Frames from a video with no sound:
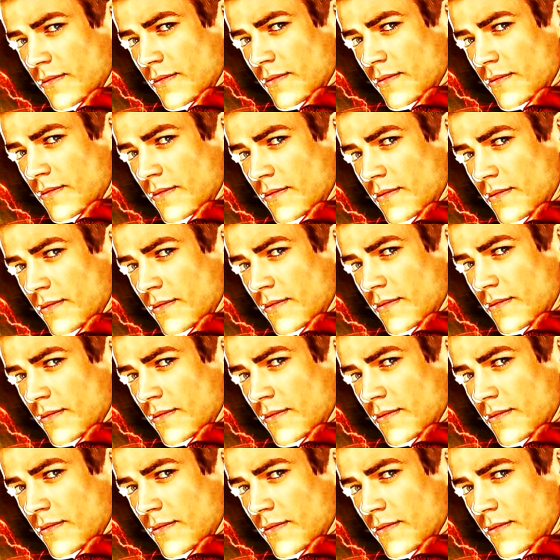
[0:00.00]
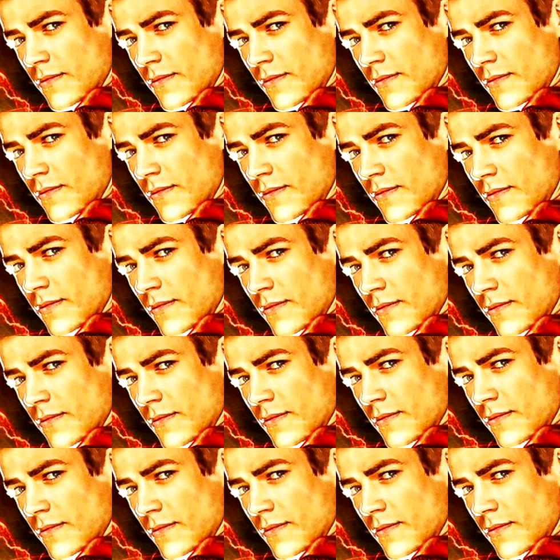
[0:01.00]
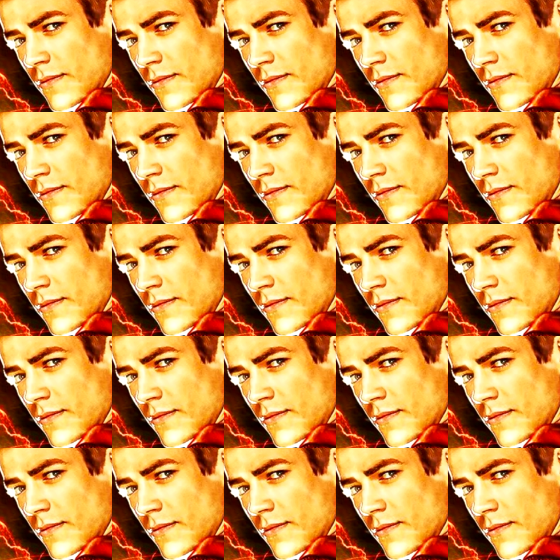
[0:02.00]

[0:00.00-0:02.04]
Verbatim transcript: Barry Allen, The Flash, my favourite